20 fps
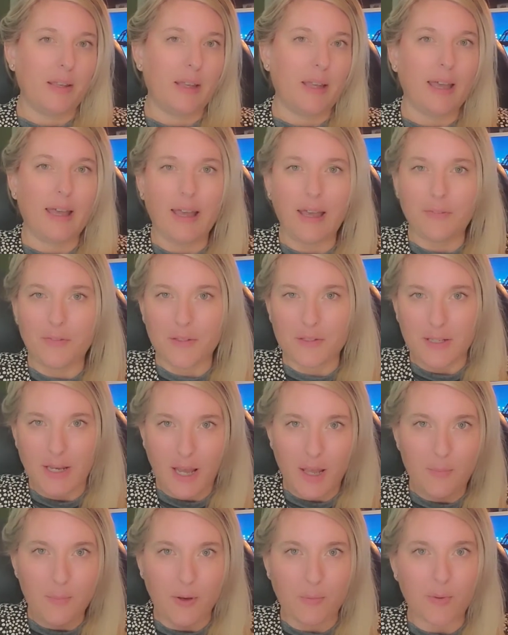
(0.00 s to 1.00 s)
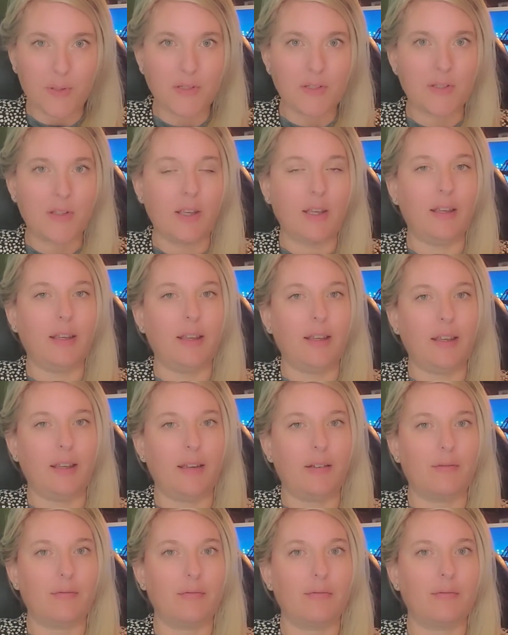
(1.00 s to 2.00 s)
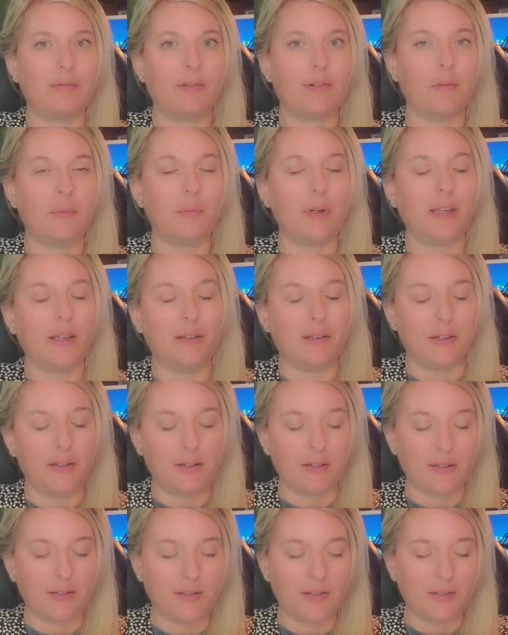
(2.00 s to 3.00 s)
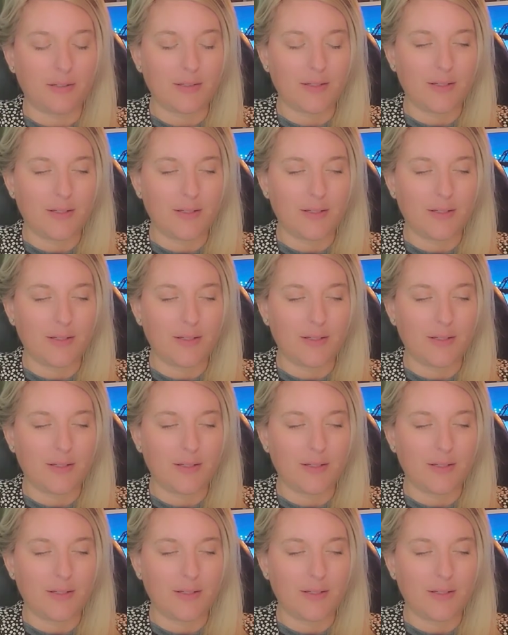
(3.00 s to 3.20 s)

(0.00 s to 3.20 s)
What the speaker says: At the time I was thinking, oh my goodness,